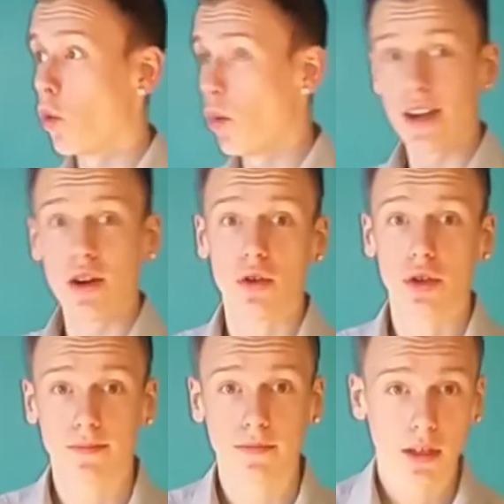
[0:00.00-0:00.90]
Why not?
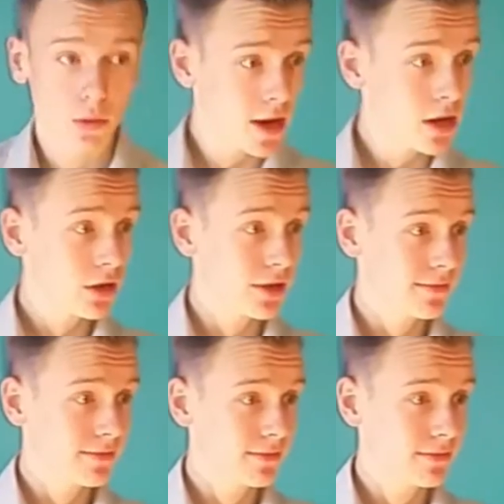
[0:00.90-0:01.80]
Why not?
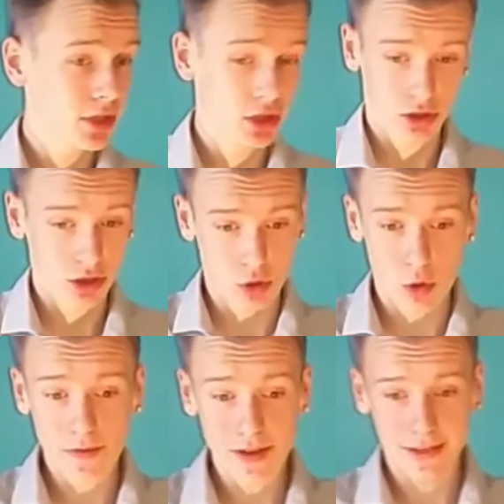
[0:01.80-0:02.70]
Just, just
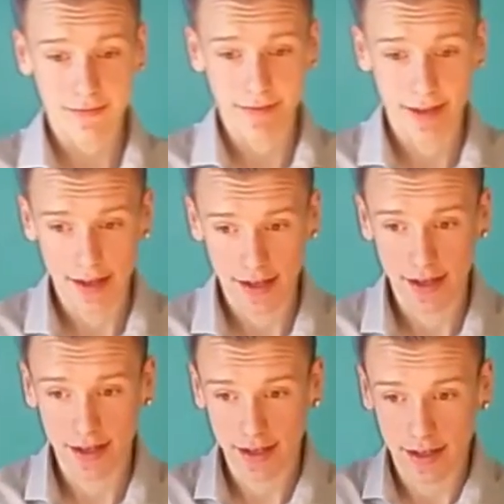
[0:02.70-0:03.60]
go for it.
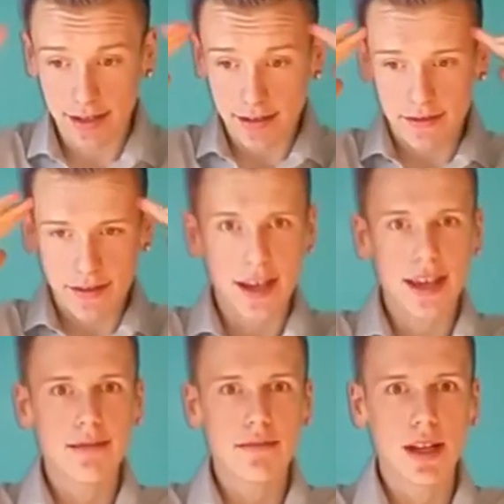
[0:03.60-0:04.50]

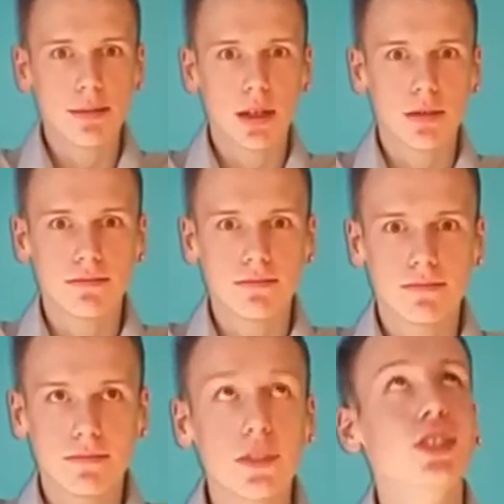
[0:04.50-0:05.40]
Fucking mind blow.
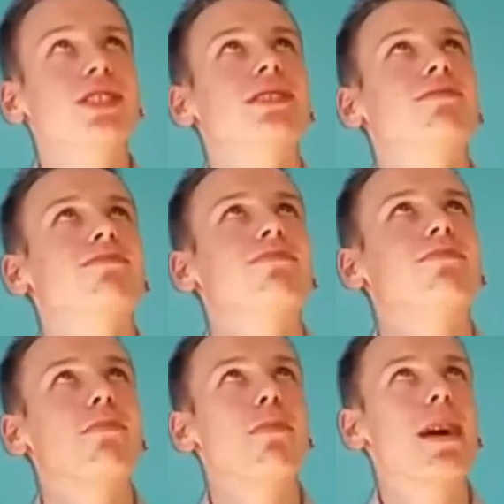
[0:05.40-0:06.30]
Just
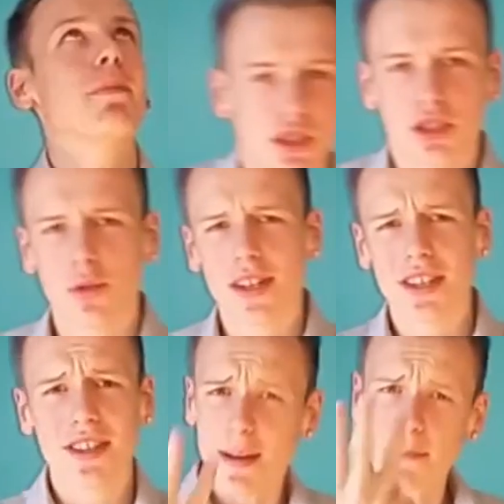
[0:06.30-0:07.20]
mind. So
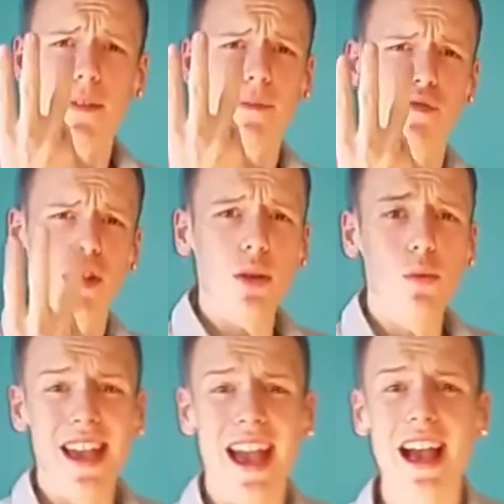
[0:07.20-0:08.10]
at number three,
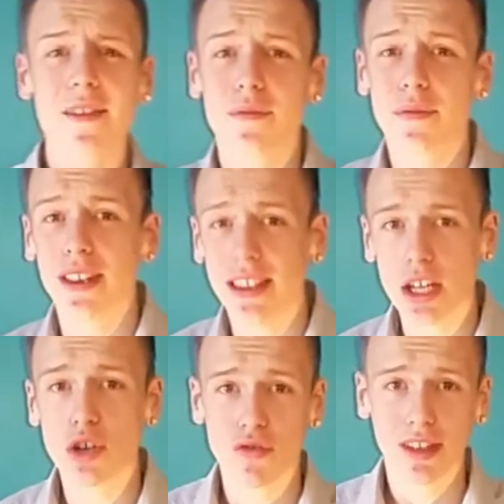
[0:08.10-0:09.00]
we have
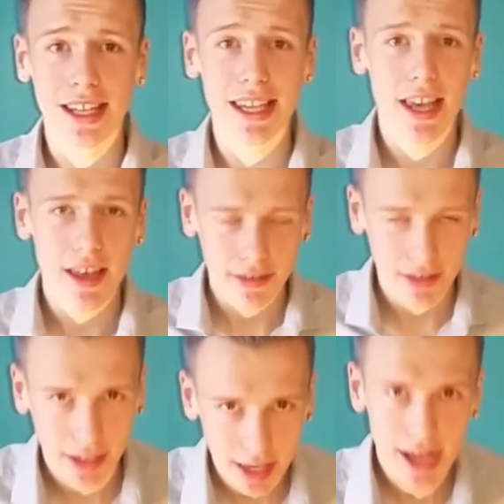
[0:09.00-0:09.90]
literally
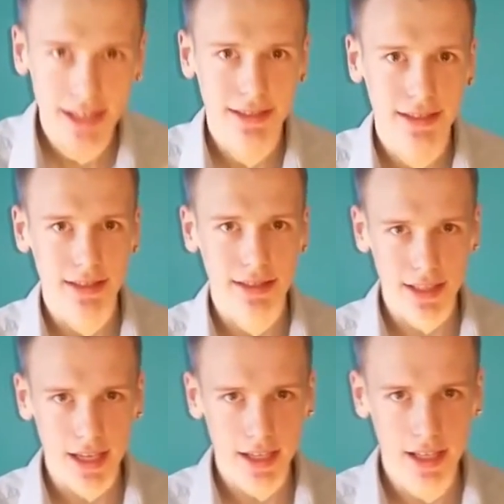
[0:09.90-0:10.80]
the cancer
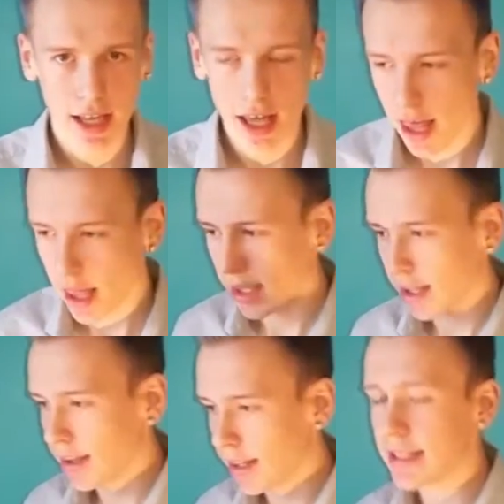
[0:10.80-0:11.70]
stick.
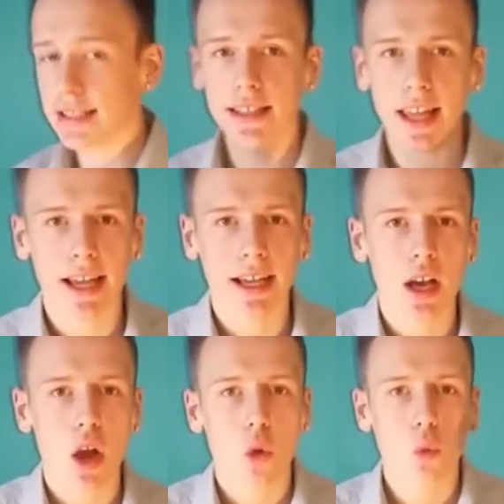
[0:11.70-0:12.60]
This
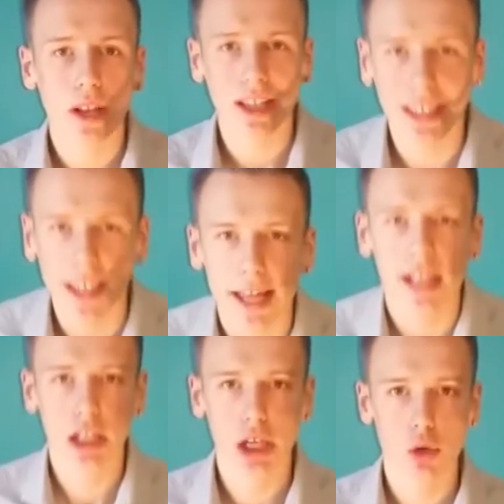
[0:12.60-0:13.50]
thing will
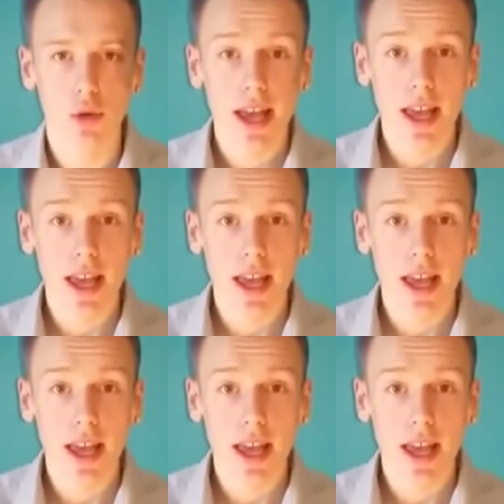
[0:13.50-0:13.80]
kill you.